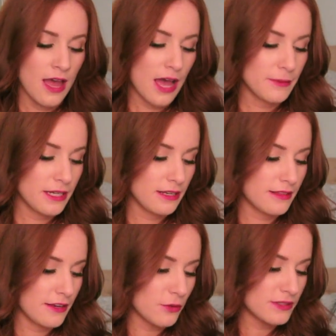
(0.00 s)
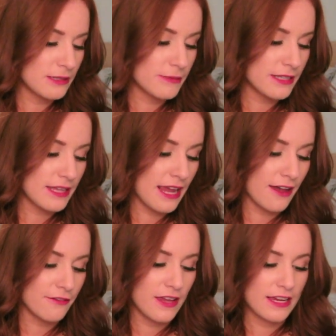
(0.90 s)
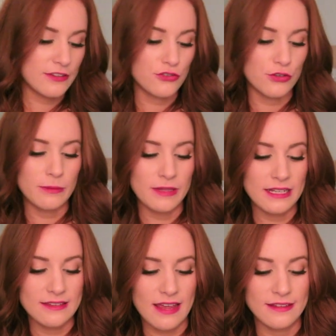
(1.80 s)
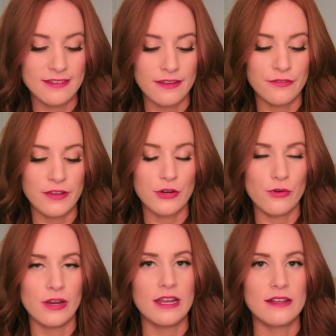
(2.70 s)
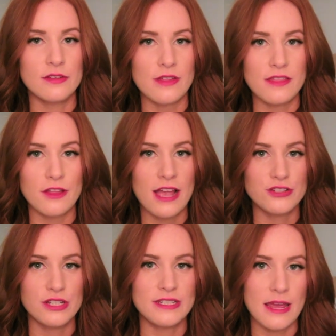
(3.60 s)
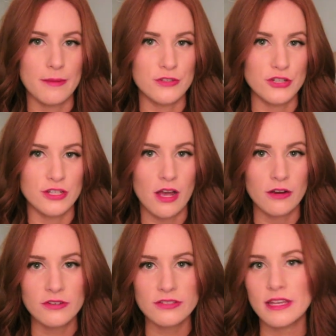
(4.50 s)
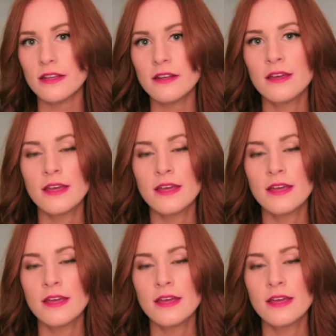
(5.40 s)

I mean, they don't seem like they have extremely intensive ingredients so that they'll actually damage a younger skin.